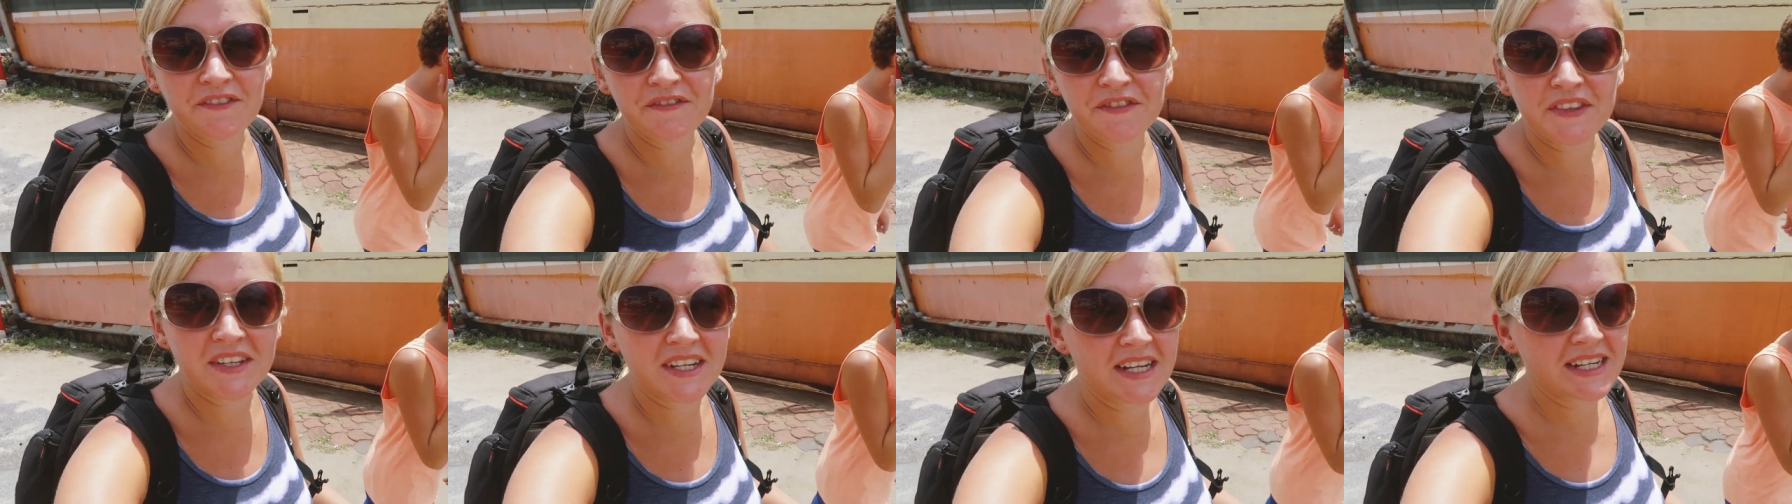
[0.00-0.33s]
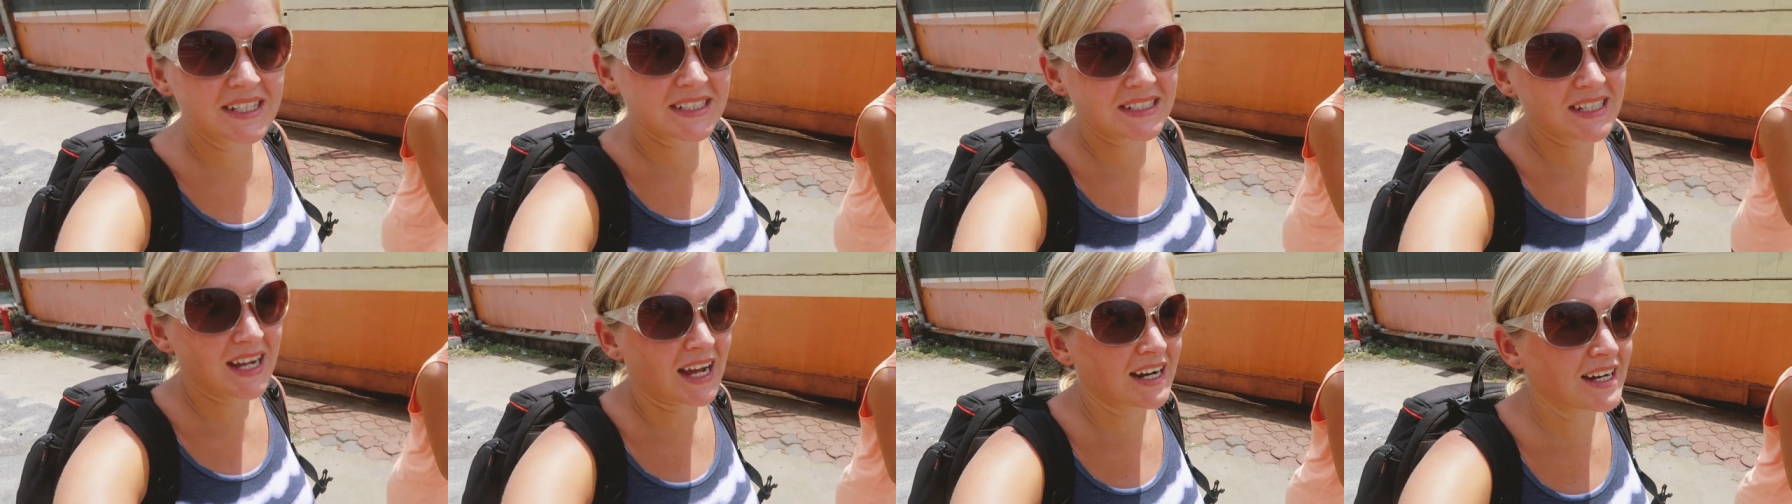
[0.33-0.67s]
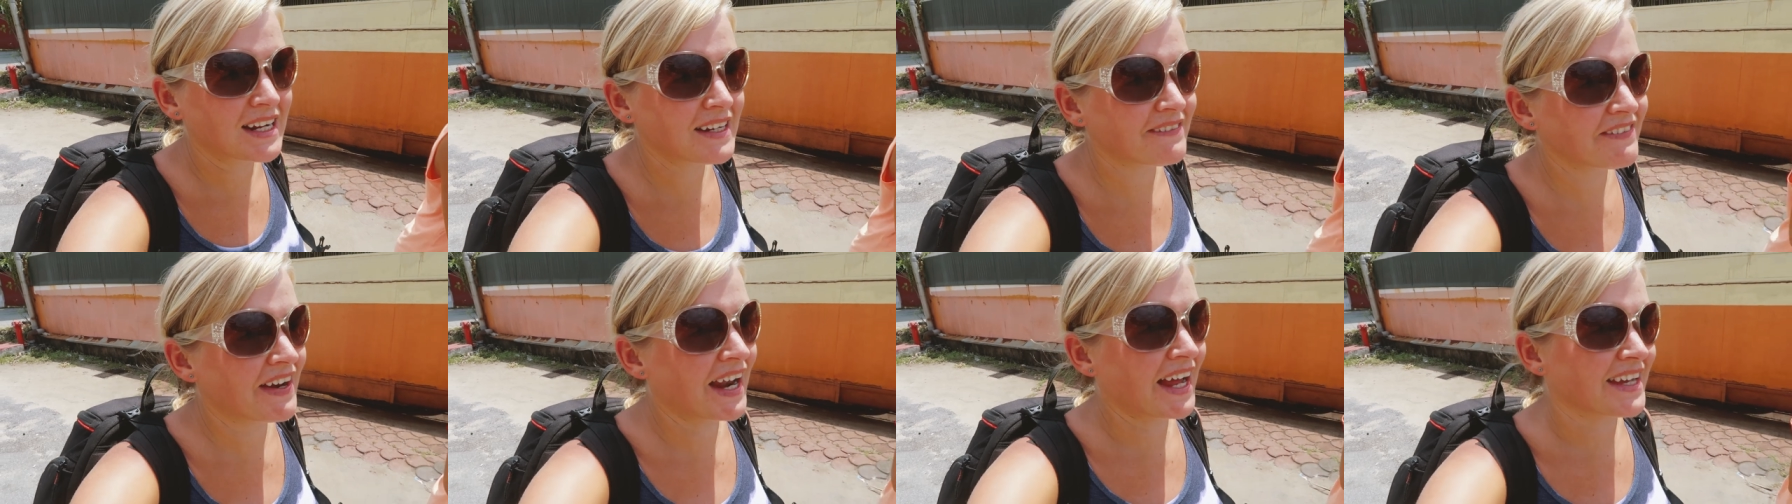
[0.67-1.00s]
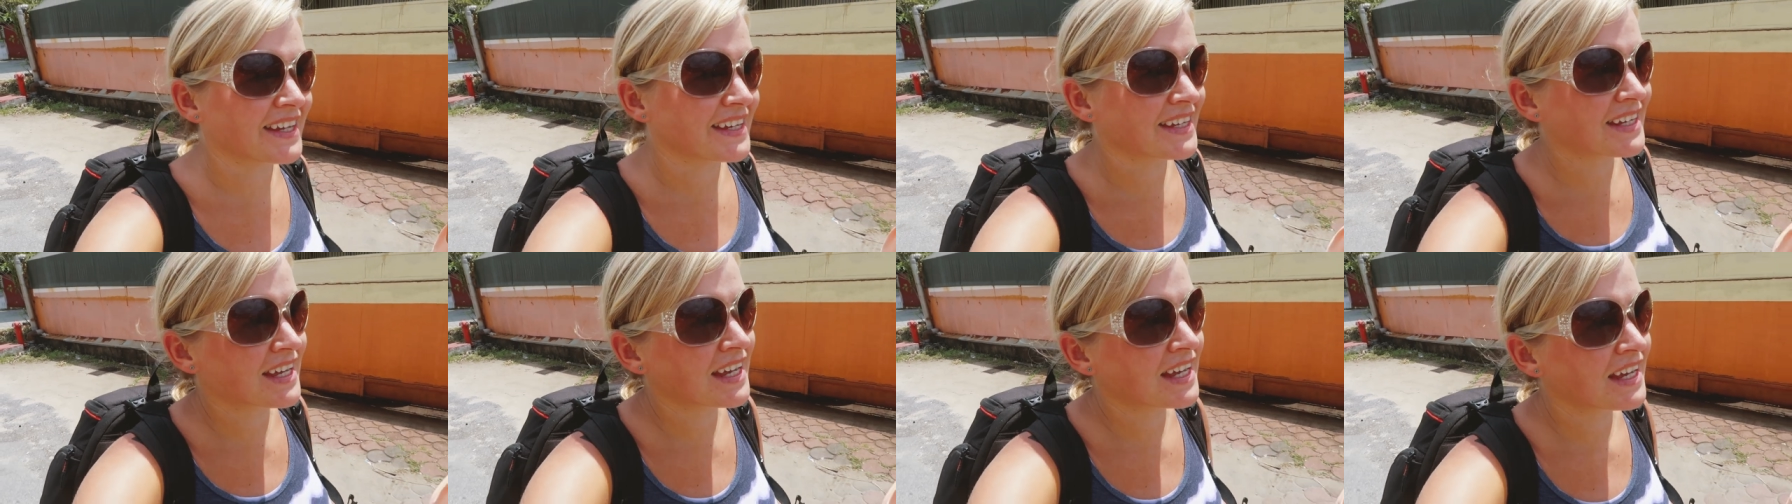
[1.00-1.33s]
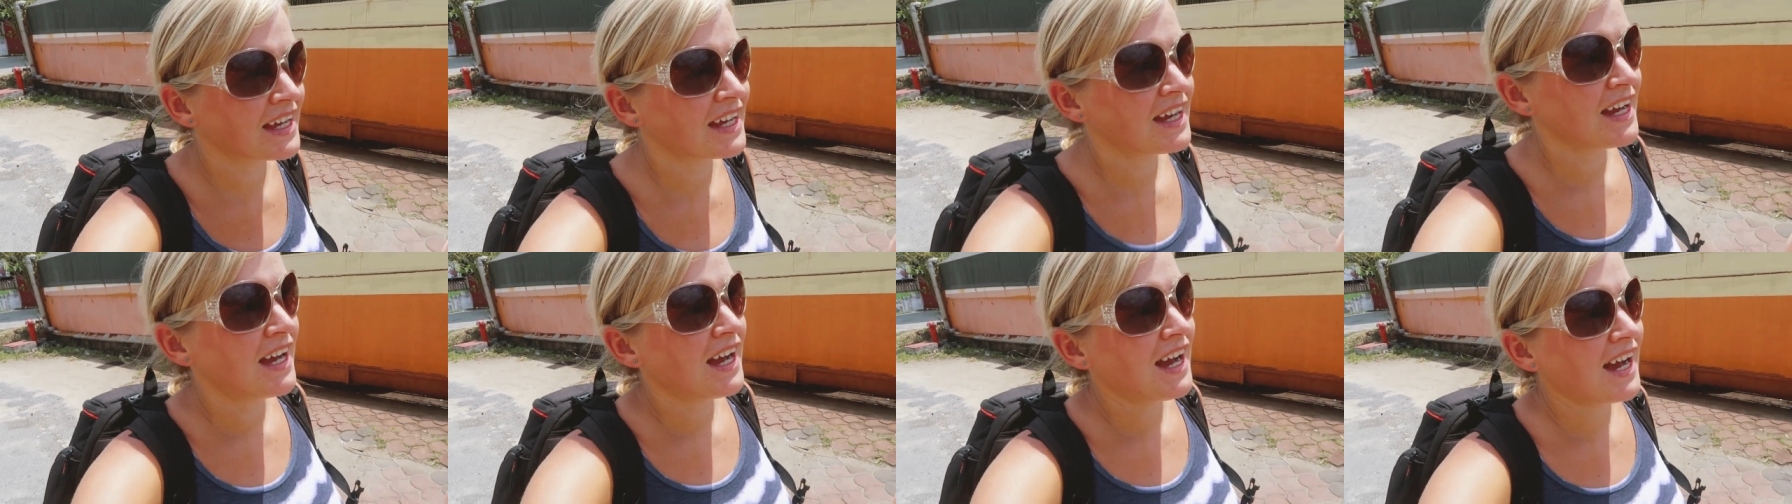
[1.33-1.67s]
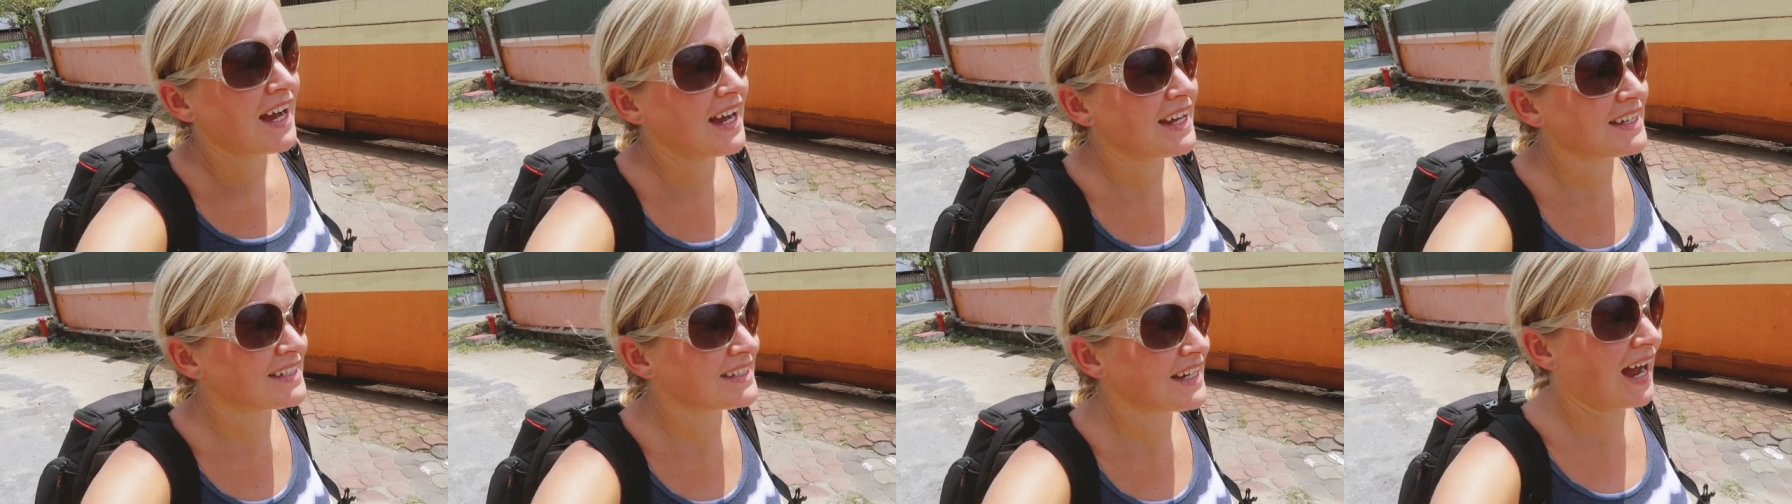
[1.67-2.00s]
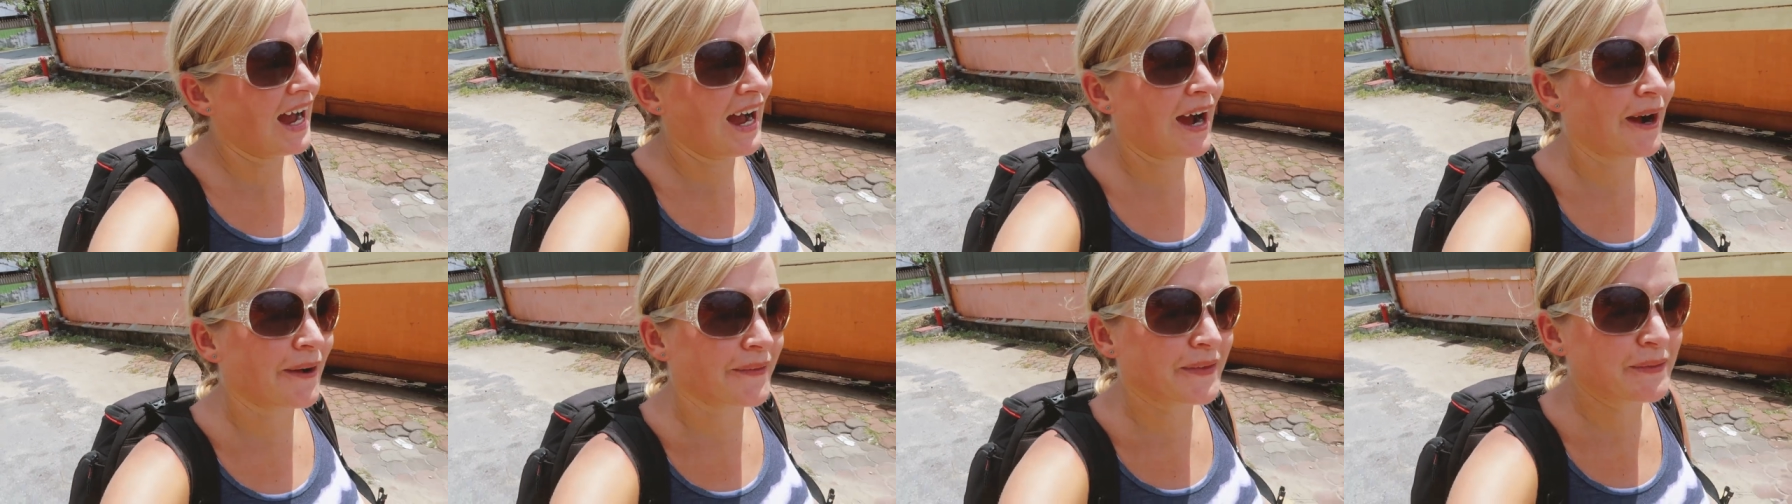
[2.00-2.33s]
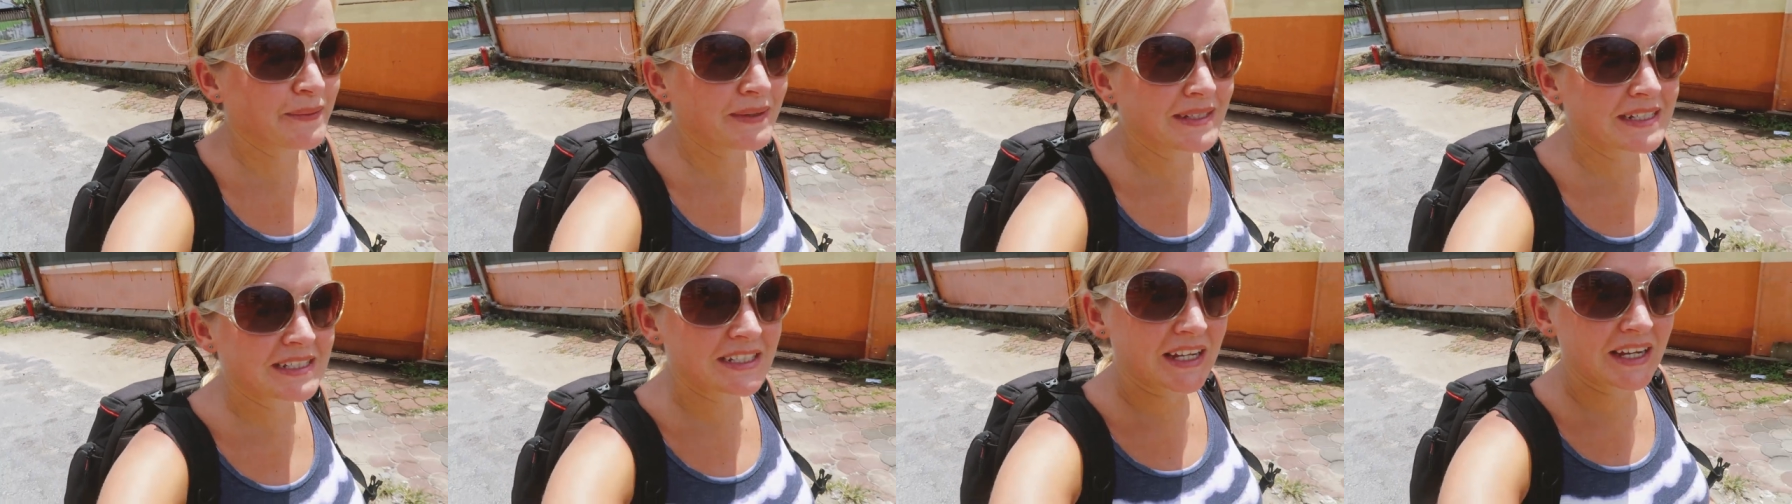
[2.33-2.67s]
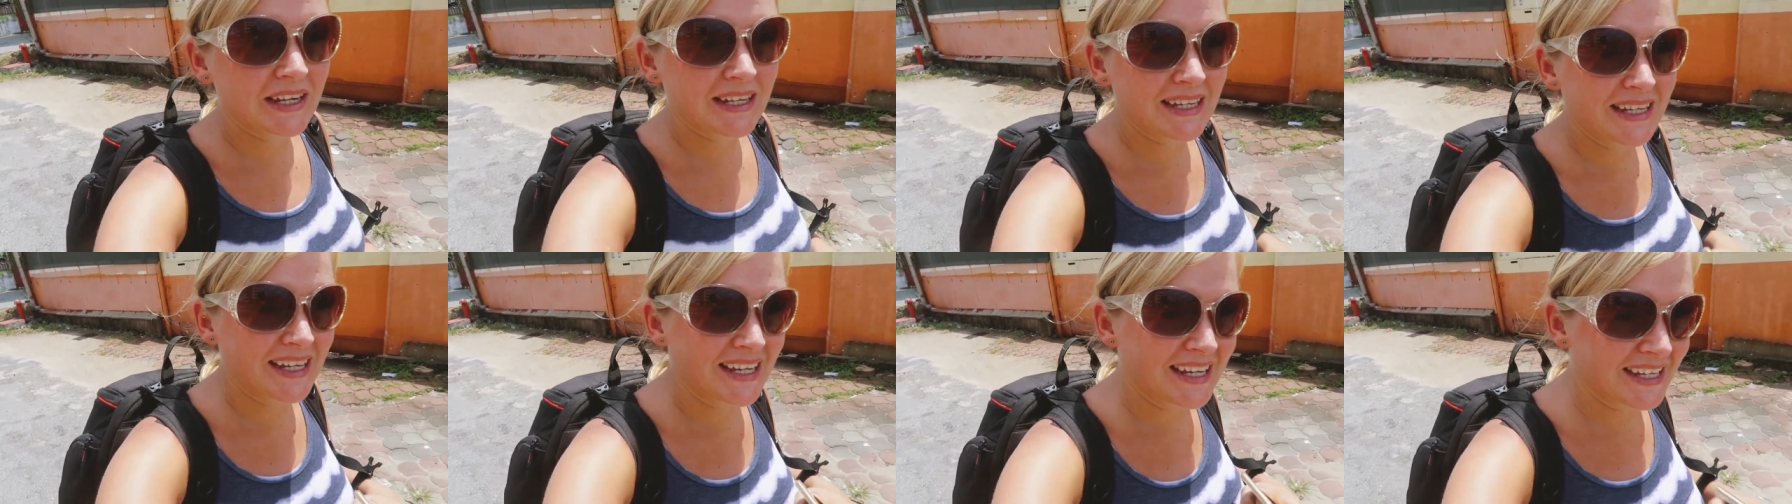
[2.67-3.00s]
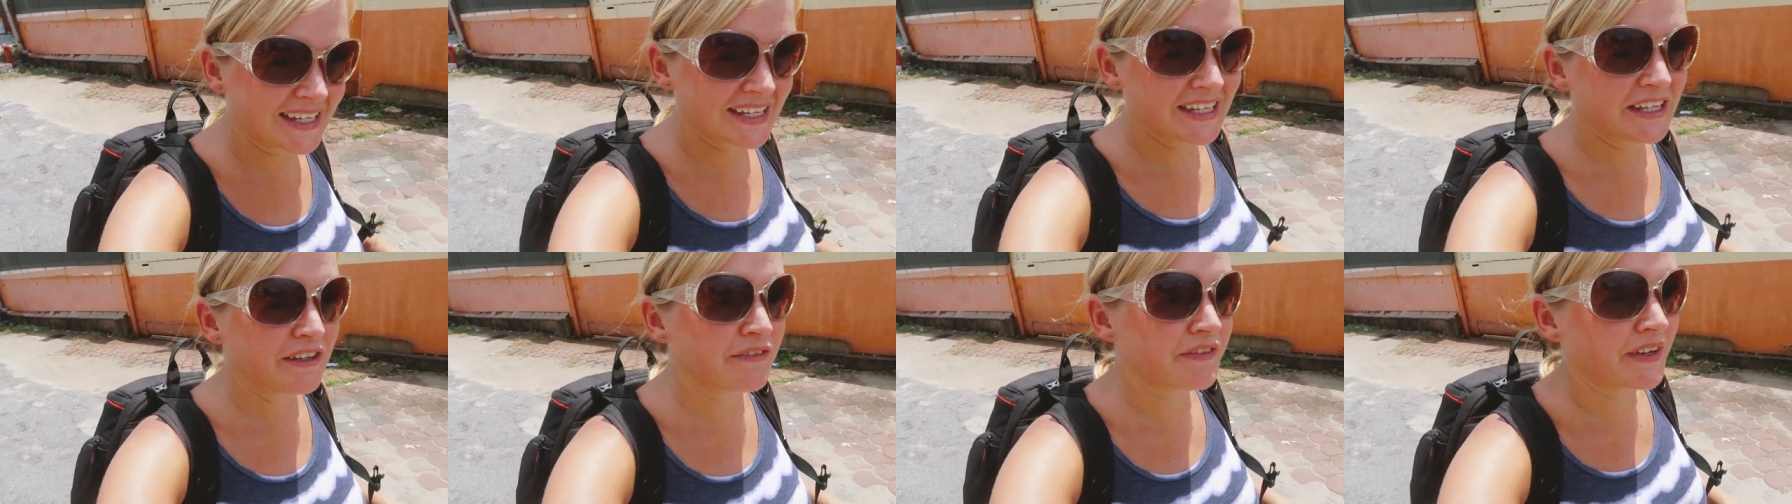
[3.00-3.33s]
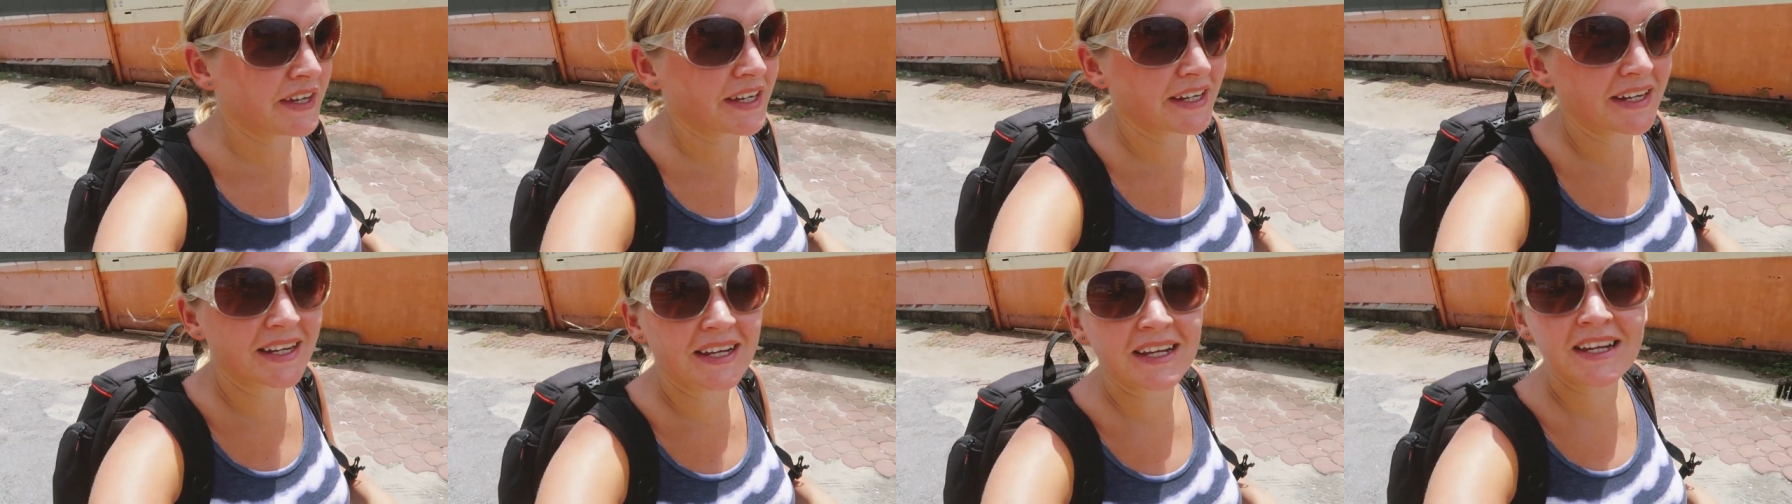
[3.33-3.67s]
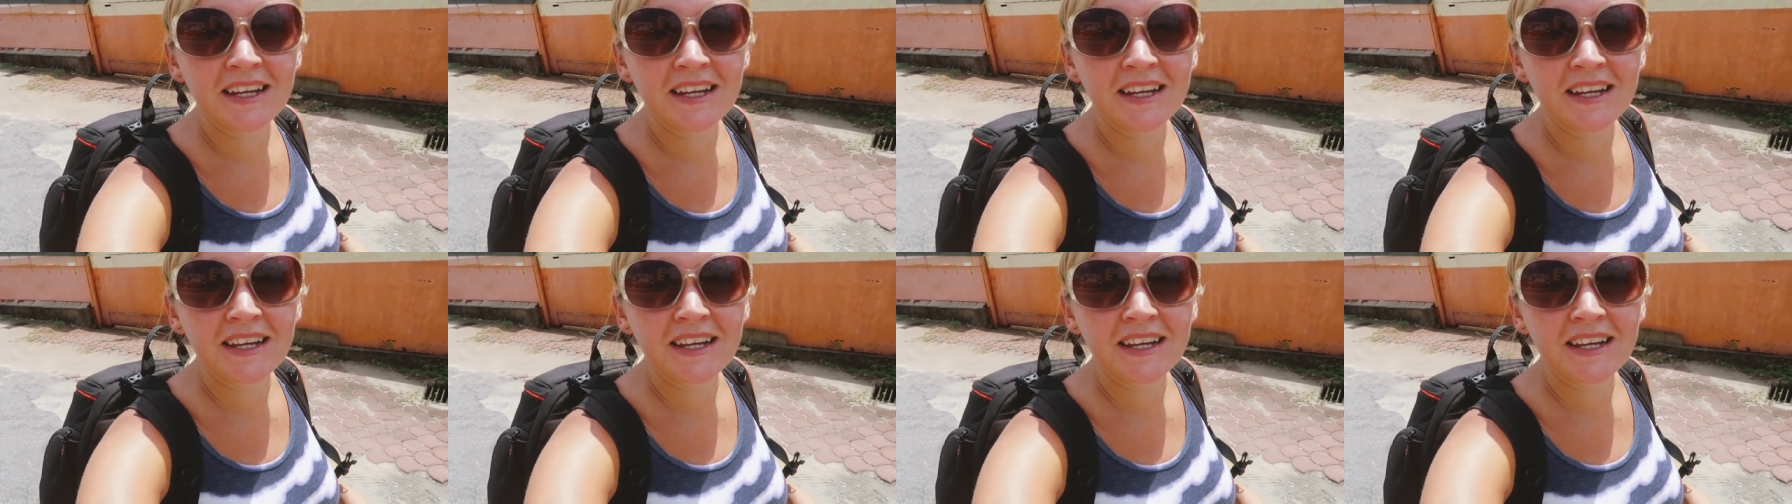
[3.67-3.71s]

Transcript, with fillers: and everything. It's kind of like a town that was heaving,